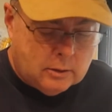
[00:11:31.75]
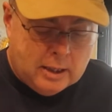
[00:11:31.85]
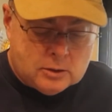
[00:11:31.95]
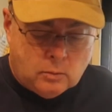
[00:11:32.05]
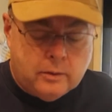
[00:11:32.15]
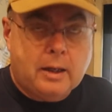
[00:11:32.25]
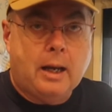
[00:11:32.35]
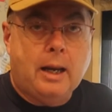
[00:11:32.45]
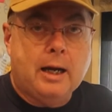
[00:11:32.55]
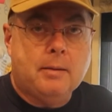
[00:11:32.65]
So that's the one thing I
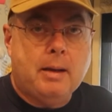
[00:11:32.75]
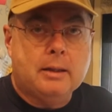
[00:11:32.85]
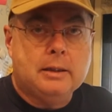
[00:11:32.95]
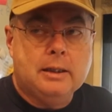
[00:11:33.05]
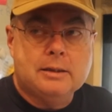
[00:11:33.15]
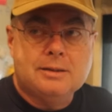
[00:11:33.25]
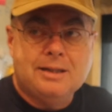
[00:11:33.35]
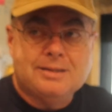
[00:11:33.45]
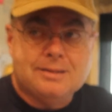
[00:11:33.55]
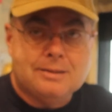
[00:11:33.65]
like about this.
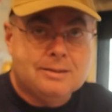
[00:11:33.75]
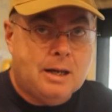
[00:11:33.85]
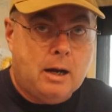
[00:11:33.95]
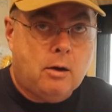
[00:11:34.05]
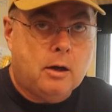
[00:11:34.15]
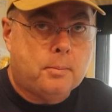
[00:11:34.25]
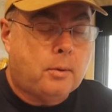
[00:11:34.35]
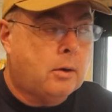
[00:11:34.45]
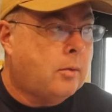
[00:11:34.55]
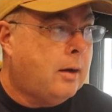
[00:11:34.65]
It's not hard to
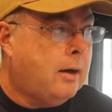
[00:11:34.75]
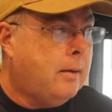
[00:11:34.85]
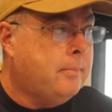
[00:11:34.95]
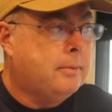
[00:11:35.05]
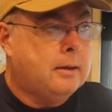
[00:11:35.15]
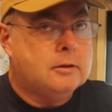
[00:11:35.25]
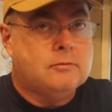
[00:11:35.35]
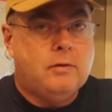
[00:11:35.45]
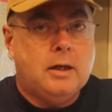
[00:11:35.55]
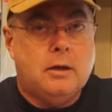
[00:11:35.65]
program. There's
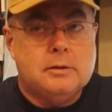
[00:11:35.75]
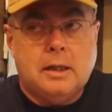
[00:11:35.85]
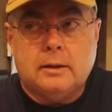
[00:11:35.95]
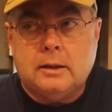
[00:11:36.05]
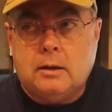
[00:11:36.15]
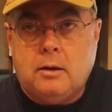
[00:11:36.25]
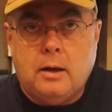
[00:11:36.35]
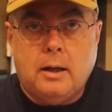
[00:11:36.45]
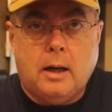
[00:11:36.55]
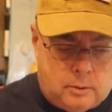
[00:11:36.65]
videos out there on it.